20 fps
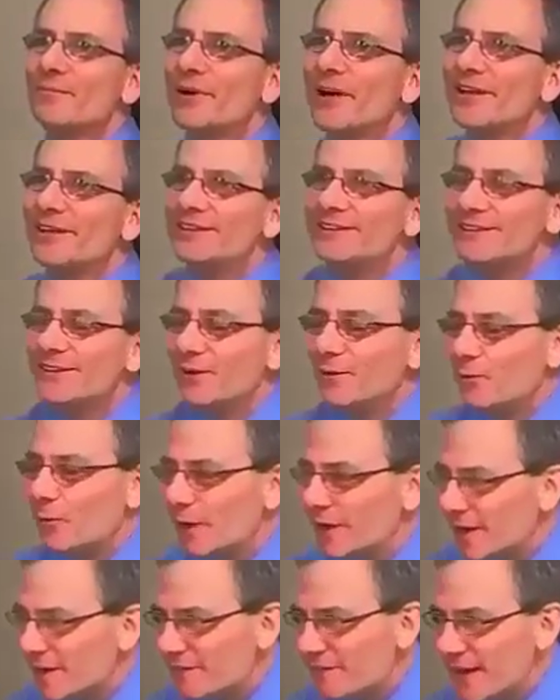But
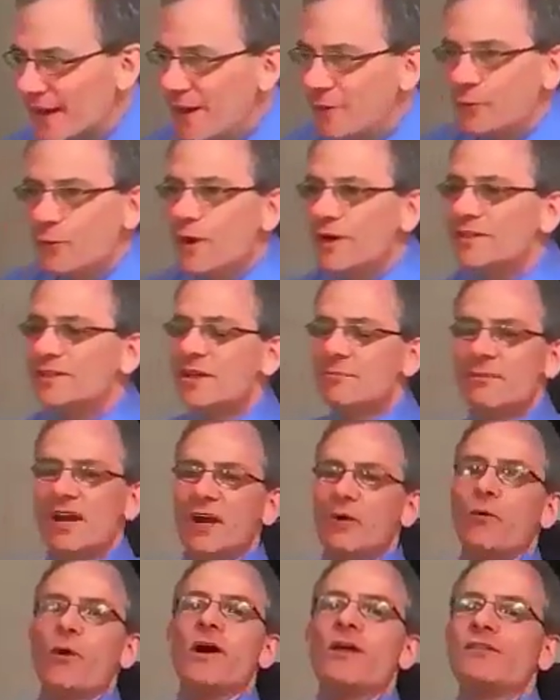what I found was that
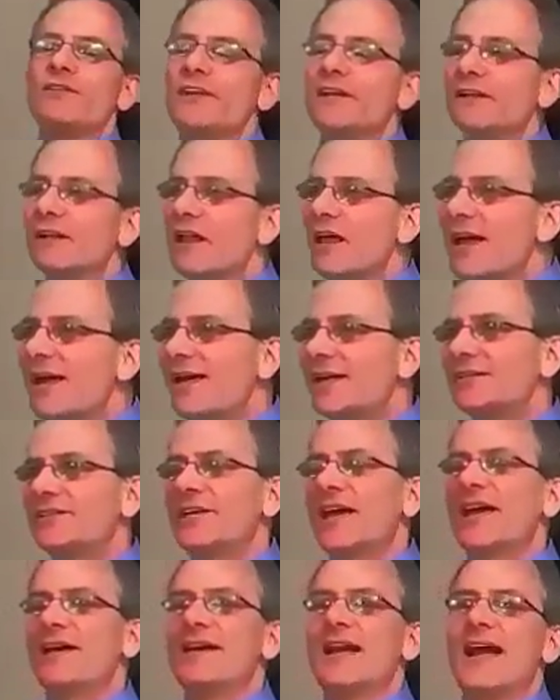my wealthy
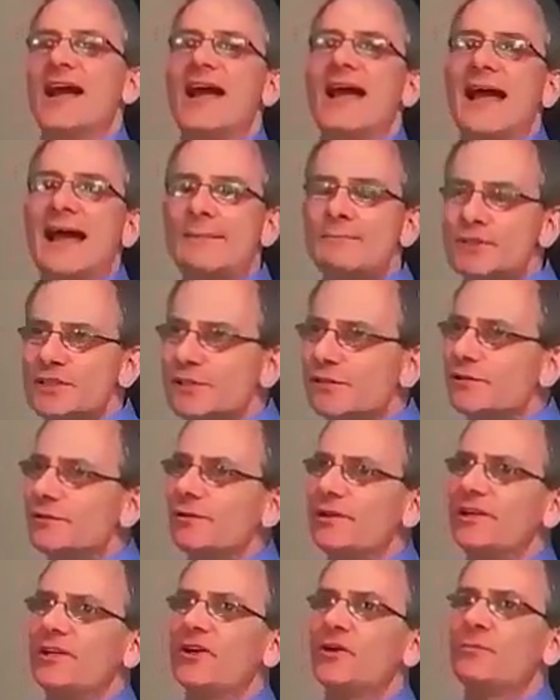clients had
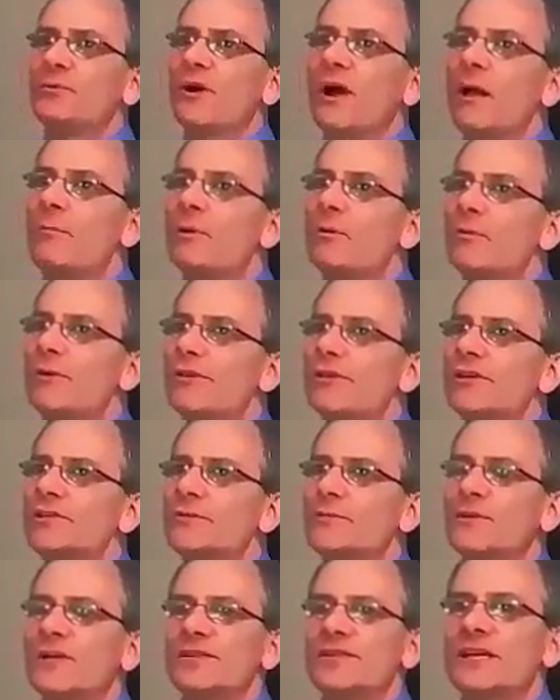absolutely no problem with
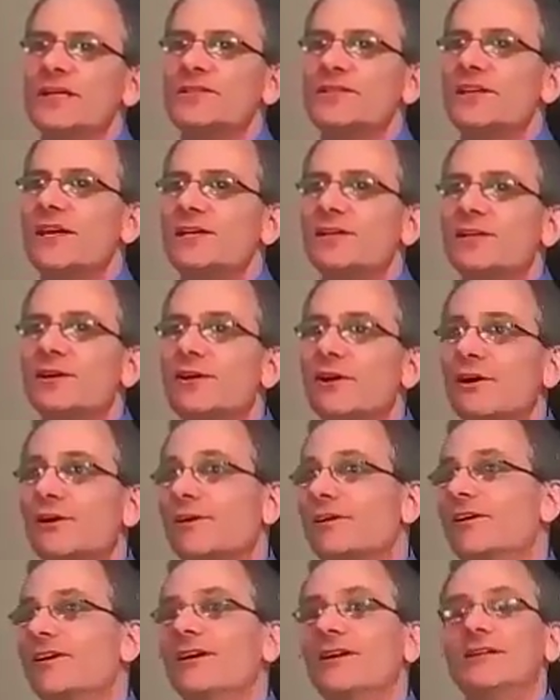this because I said,
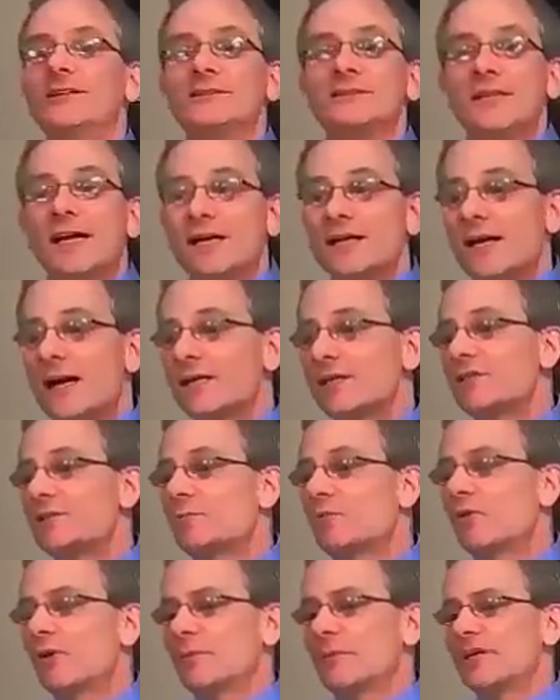look, I got to
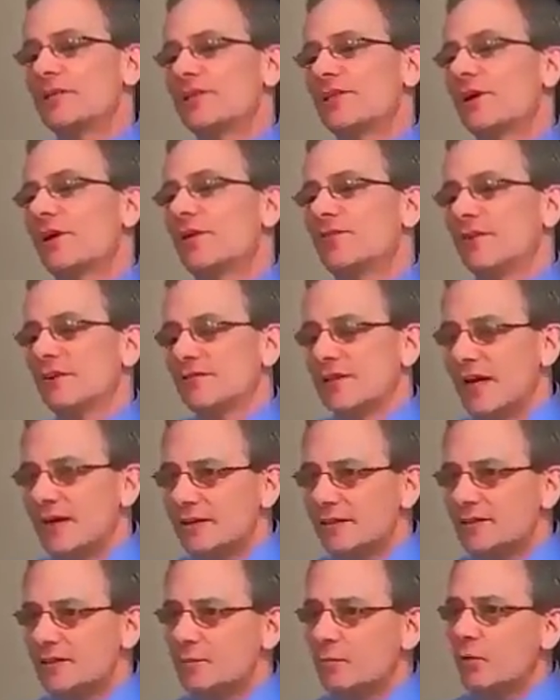support myself. I've
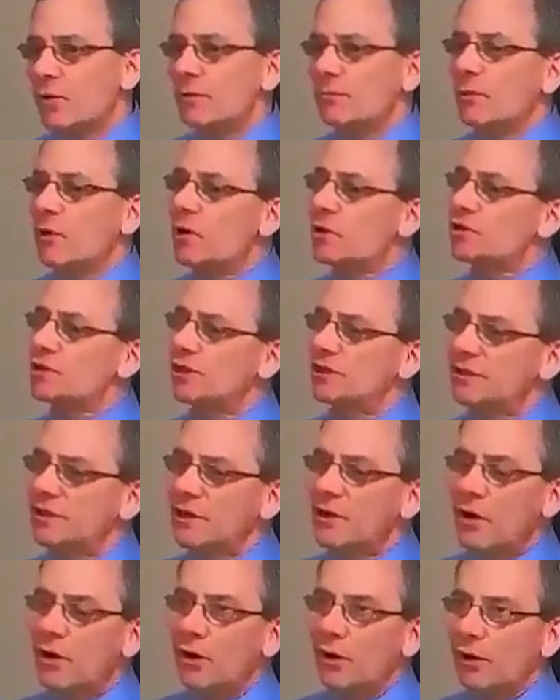got to support Marcia
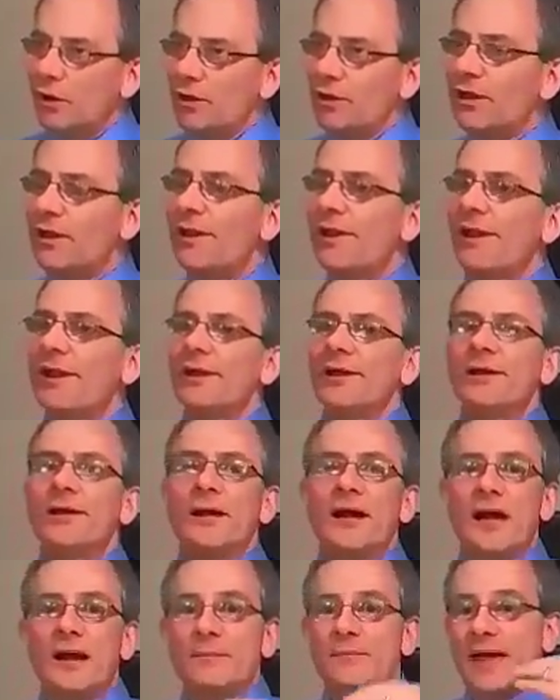and Nicole.
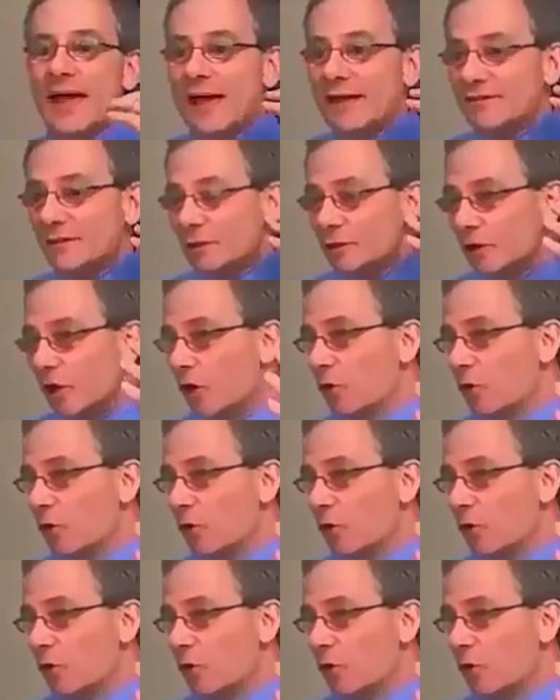I'm at the